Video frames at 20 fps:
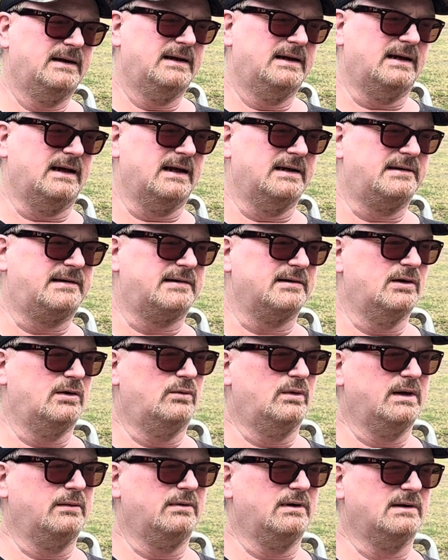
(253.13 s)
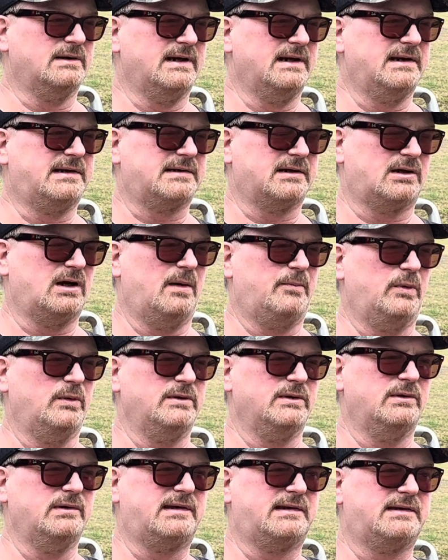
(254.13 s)
And so we release a couple
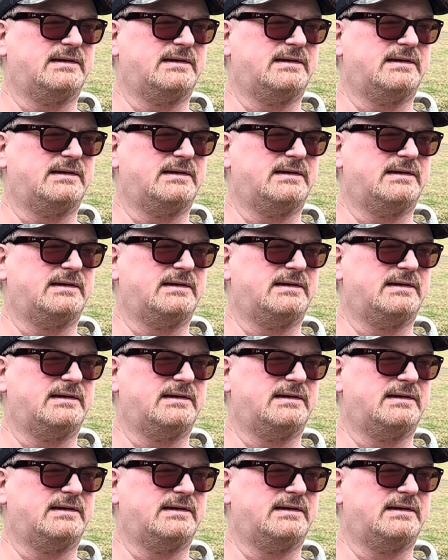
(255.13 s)
new